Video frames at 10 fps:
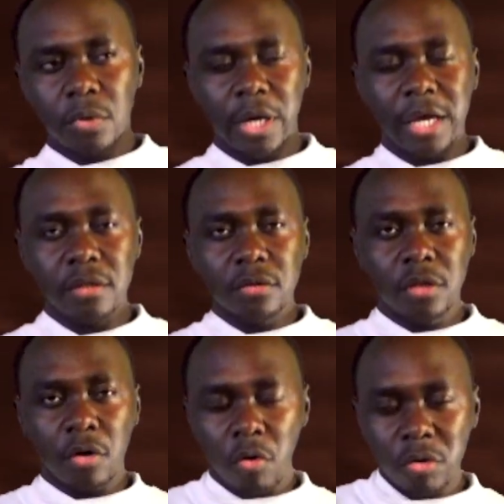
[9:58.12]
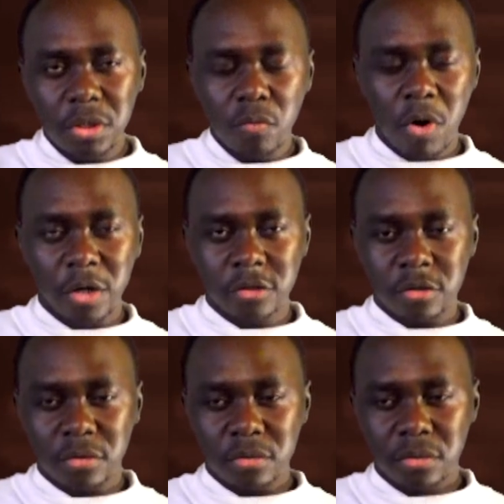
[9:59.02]
and the holy
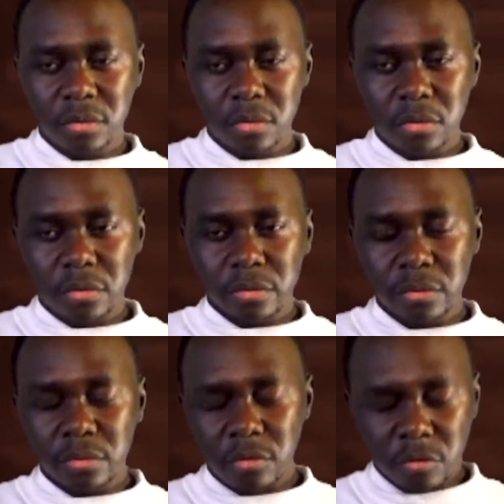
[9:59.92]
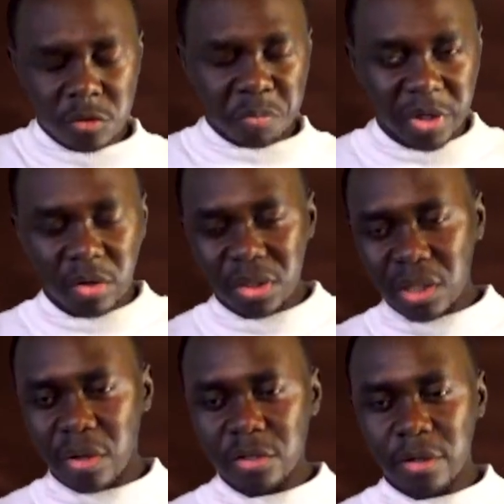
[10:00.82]
water sprinkled
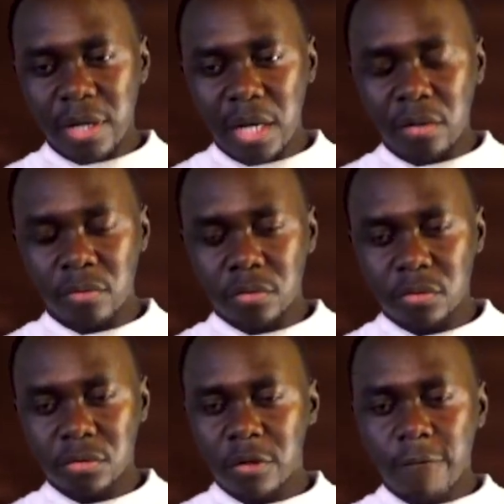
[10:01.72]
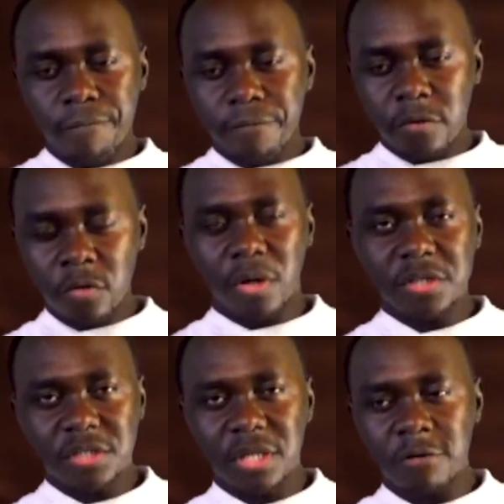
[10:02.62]
around your house, you are
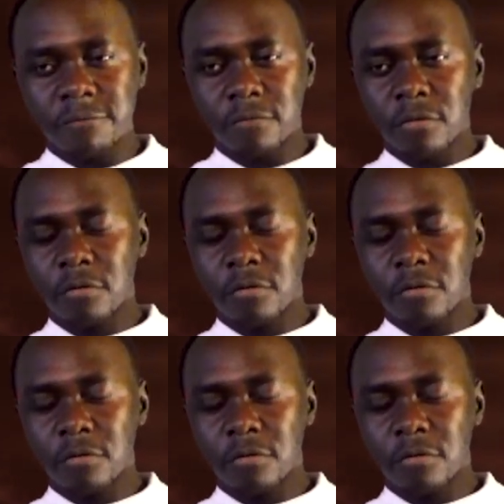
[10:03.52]
safe